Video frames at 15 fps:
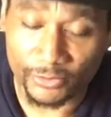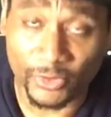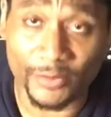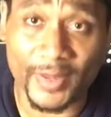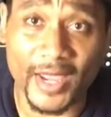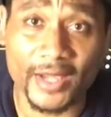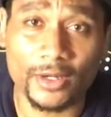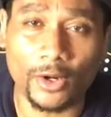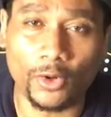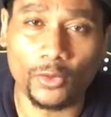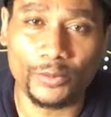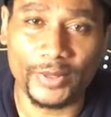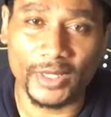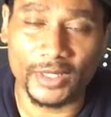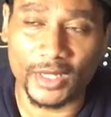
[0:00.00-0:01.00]
remain
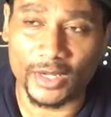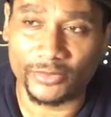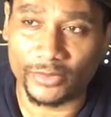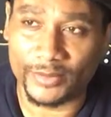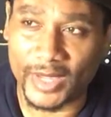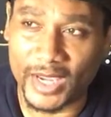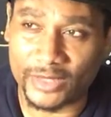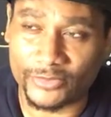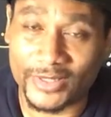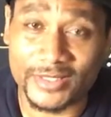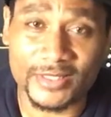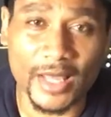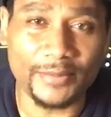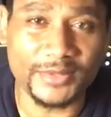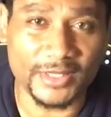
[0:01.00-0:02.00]
open and remain
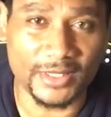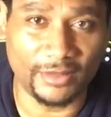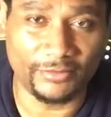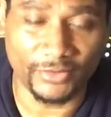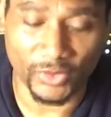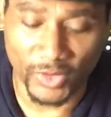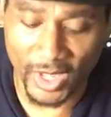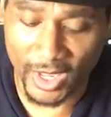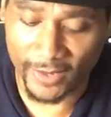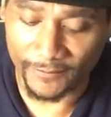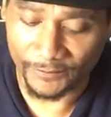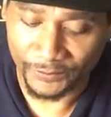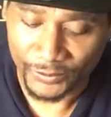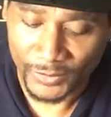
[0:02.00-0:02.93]
receptive, okay?